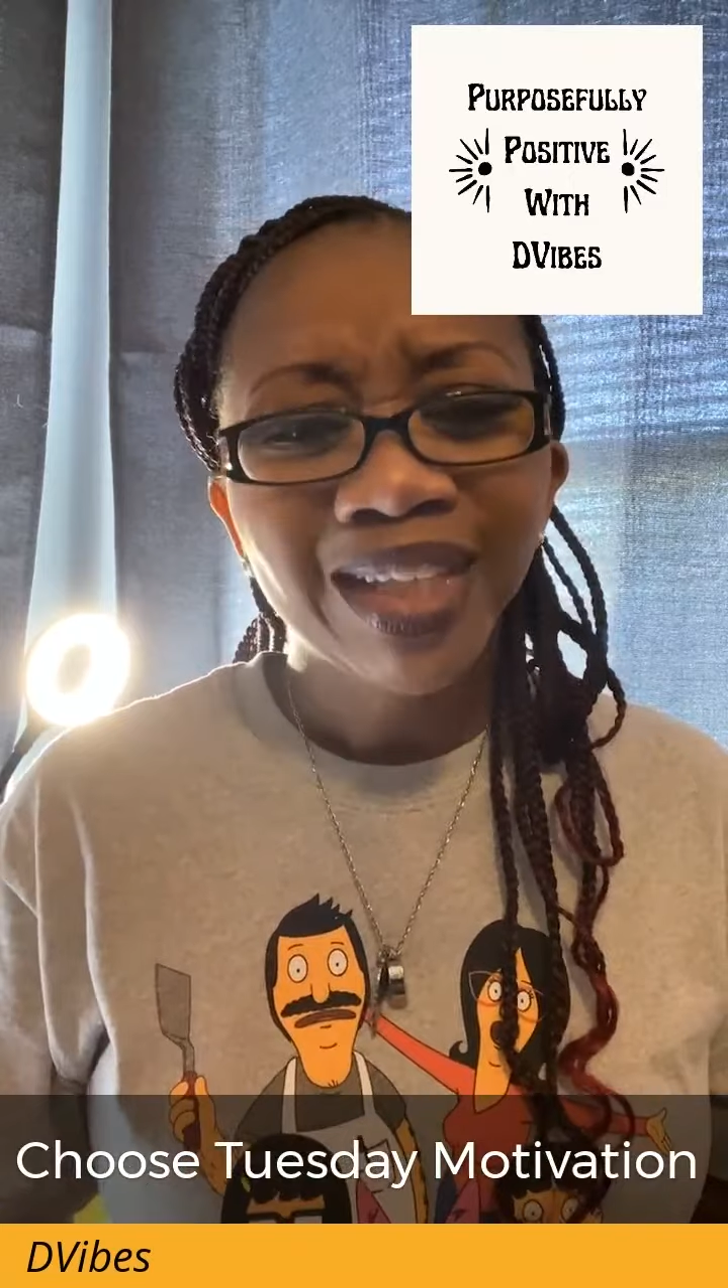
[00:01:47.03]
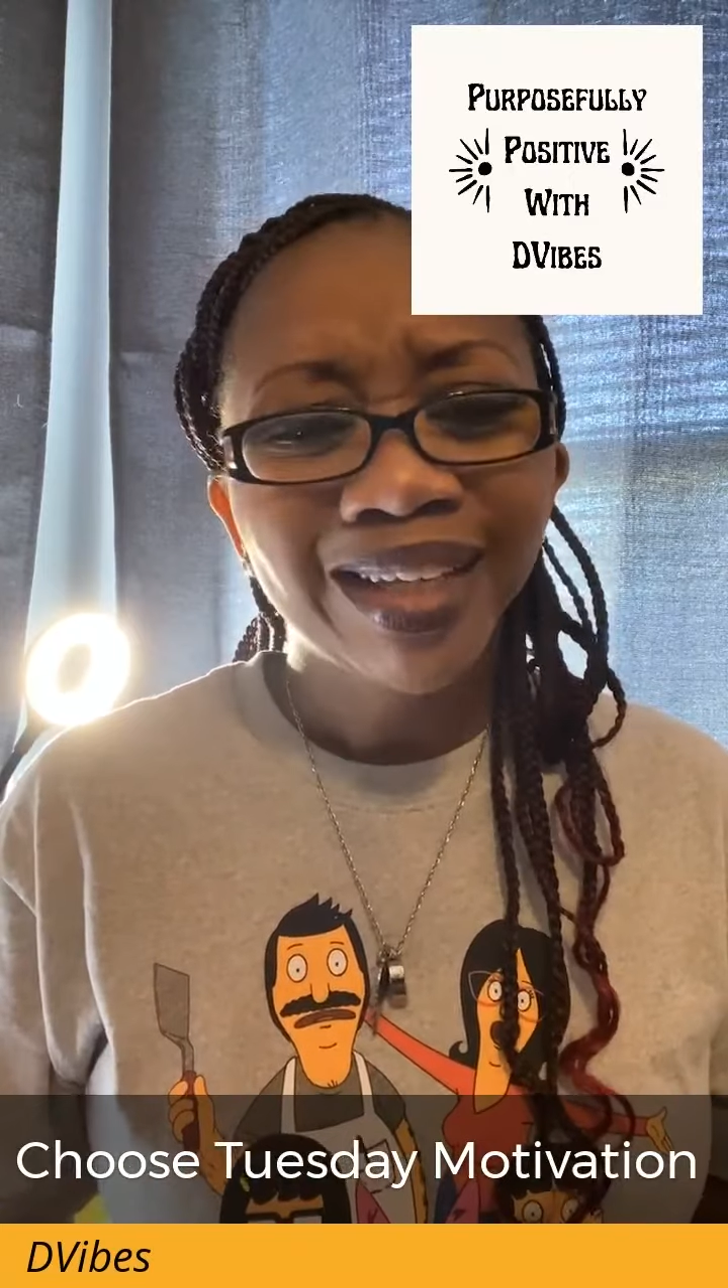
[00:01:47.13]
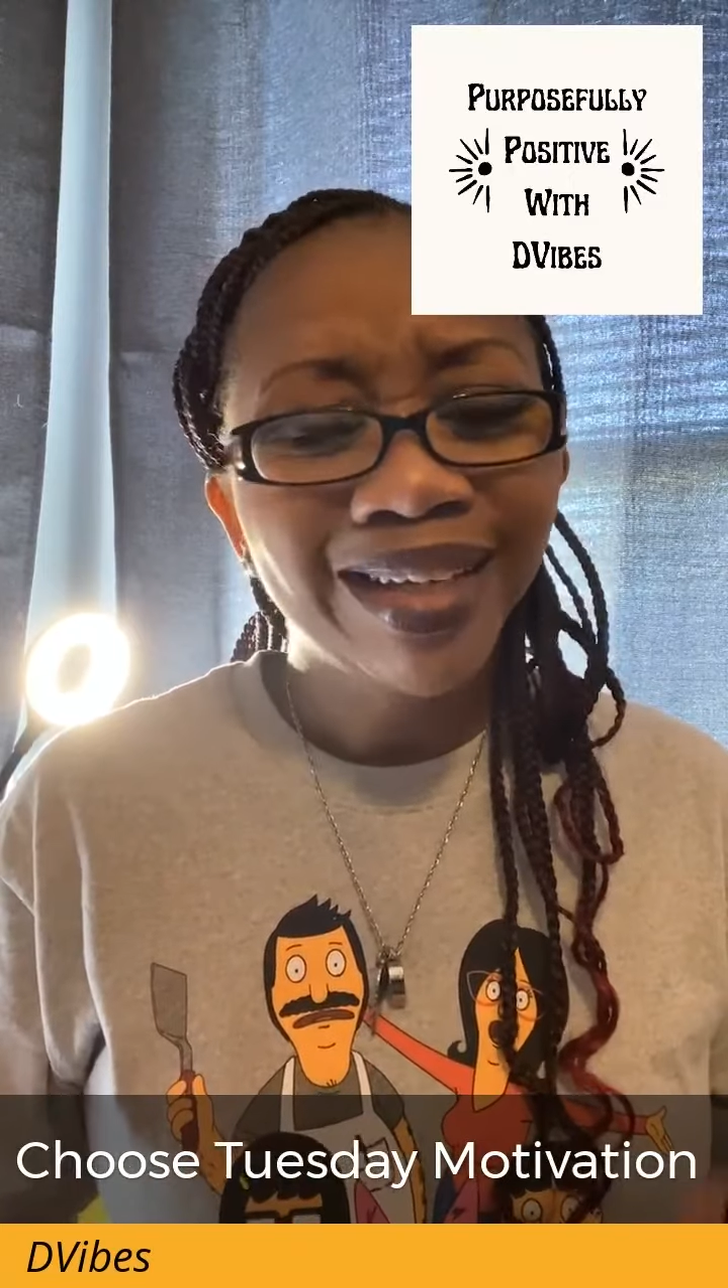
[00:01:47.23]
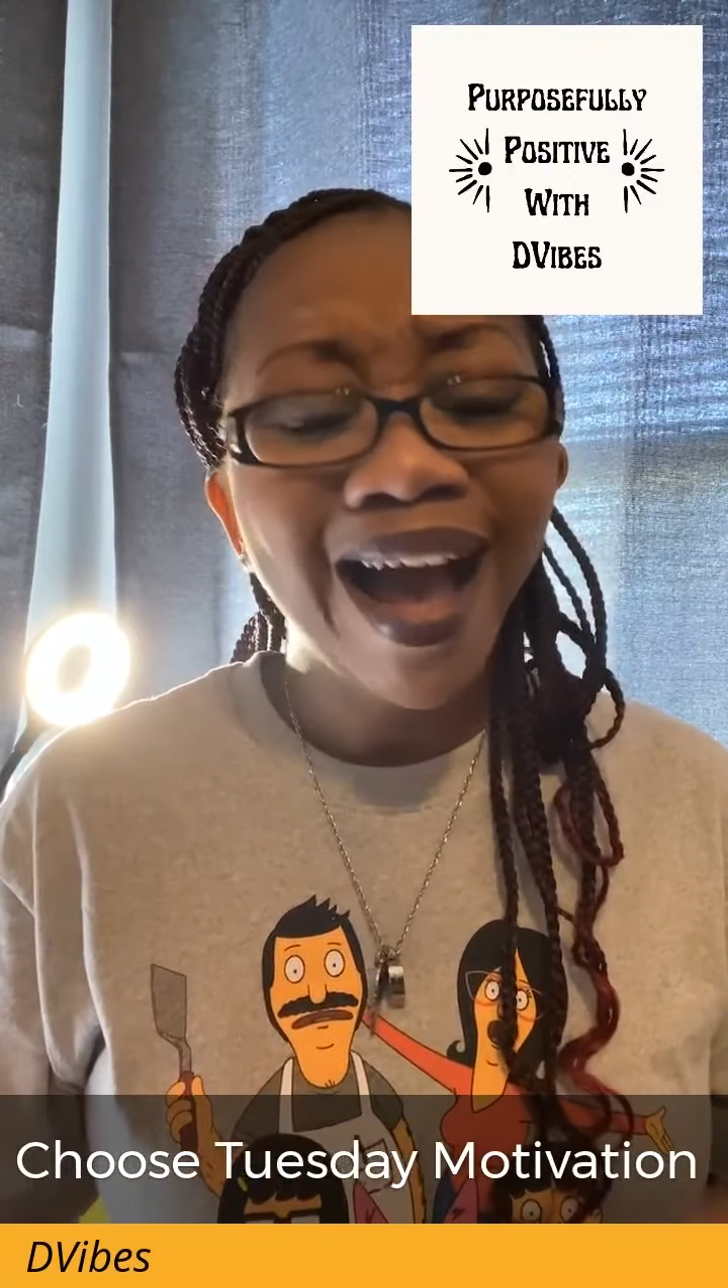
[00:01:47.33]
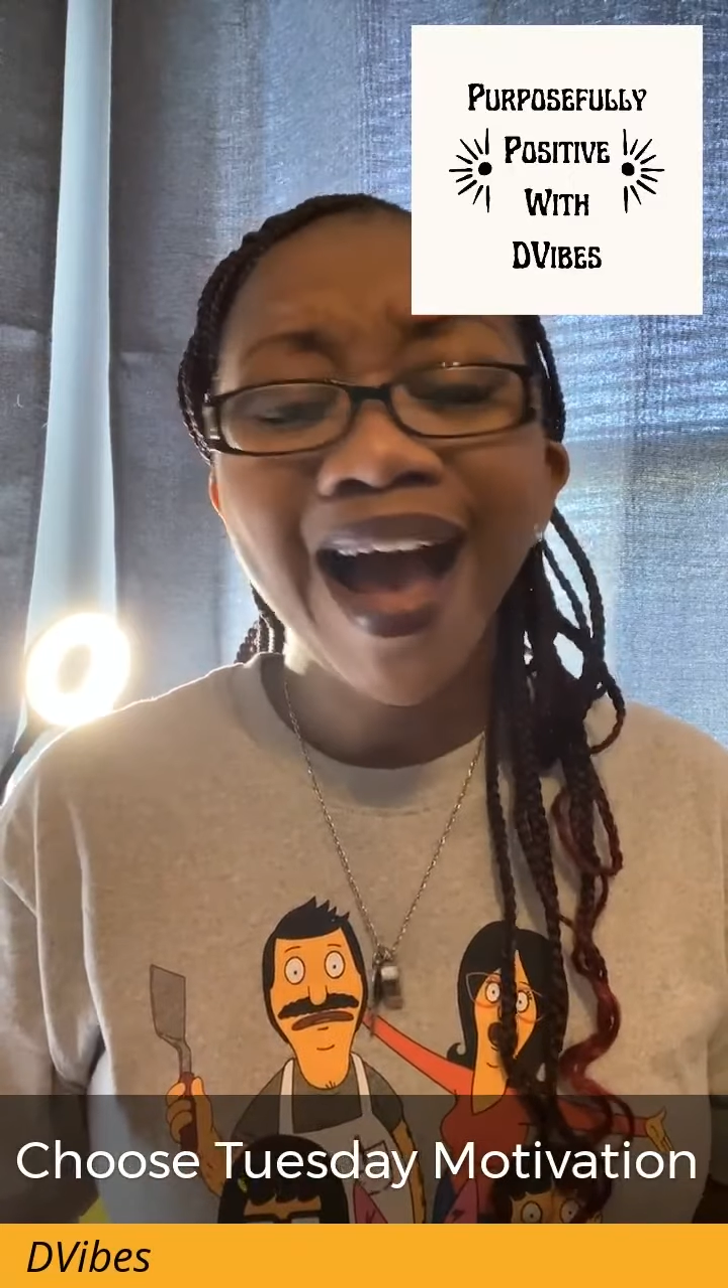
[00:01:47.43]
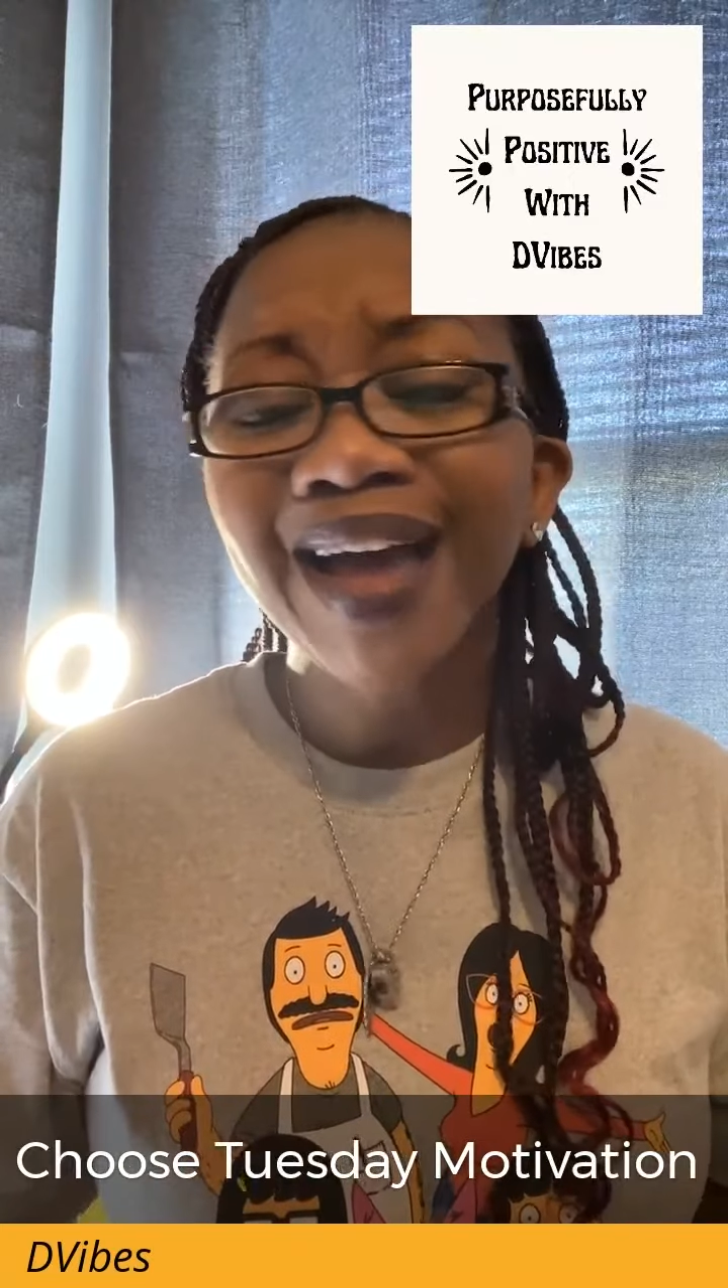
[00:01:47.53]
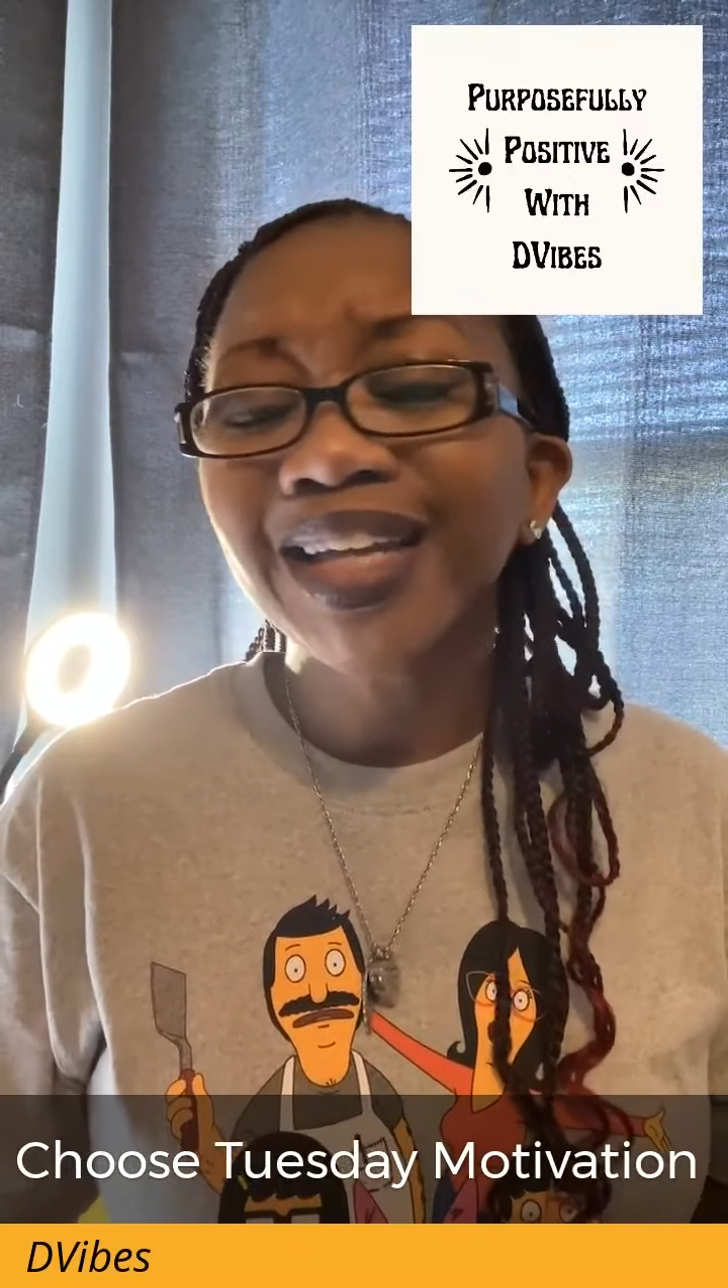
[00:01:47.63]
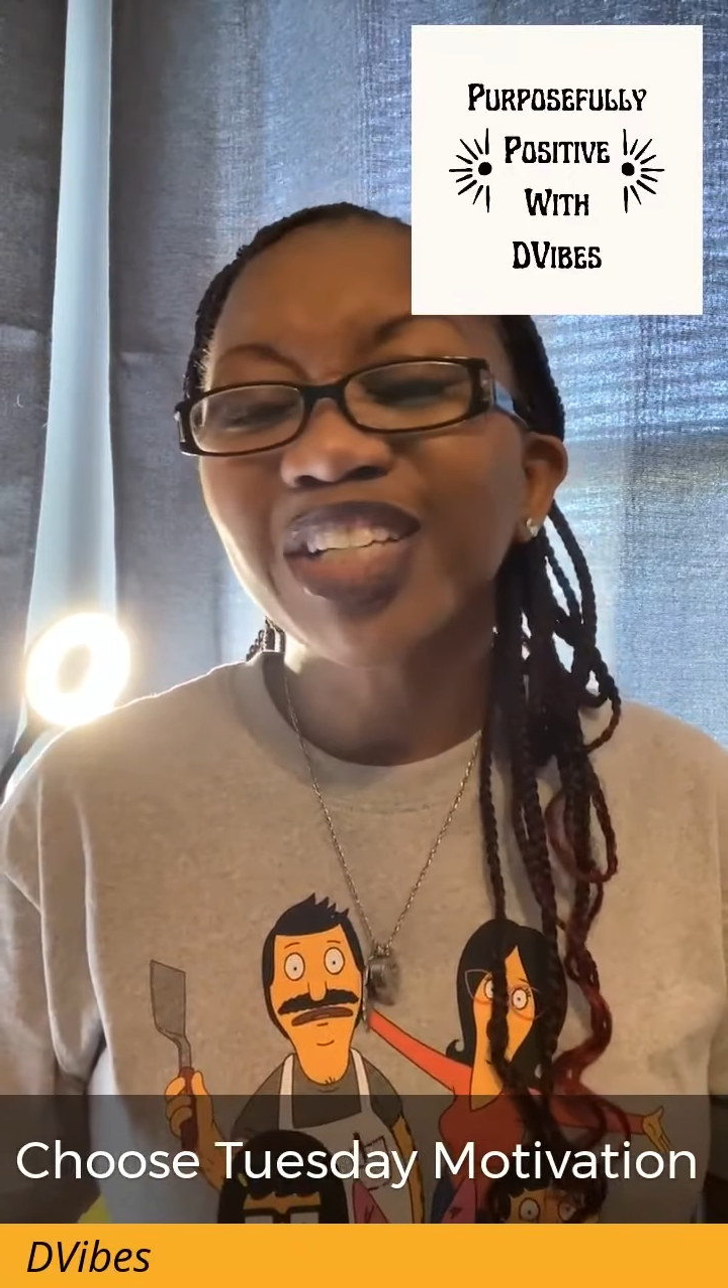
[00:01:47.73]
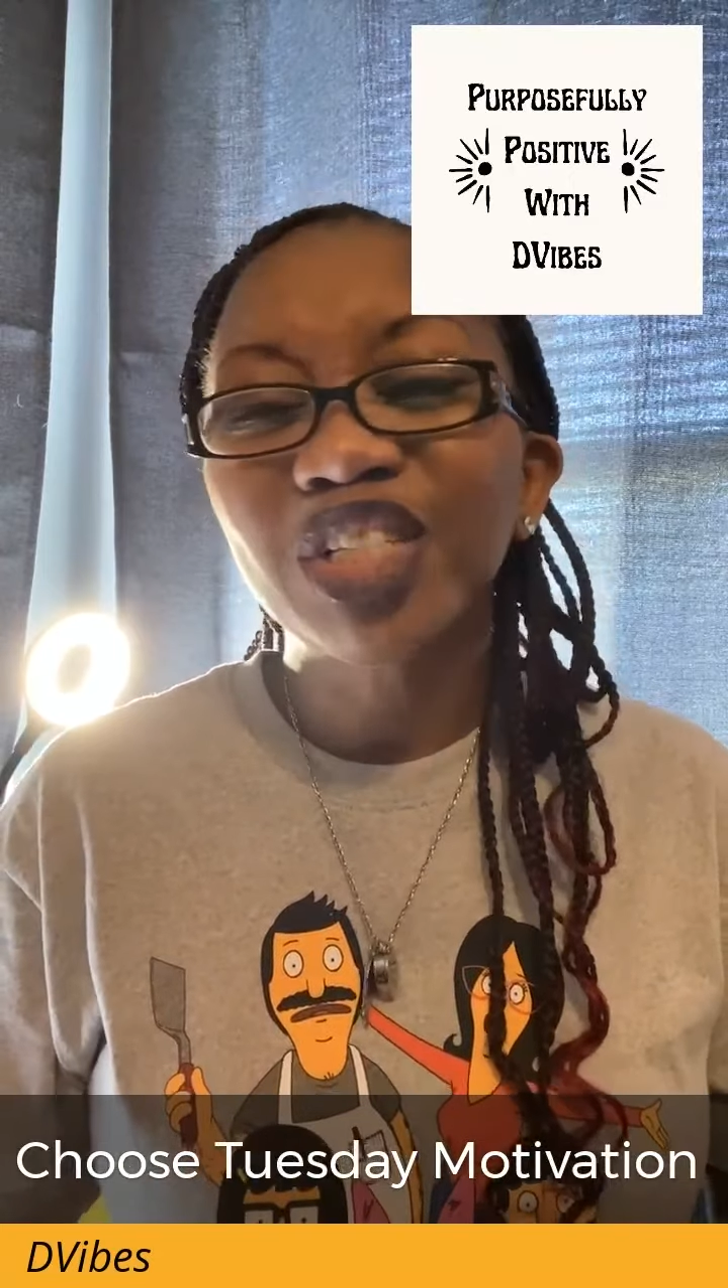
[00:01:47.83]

God is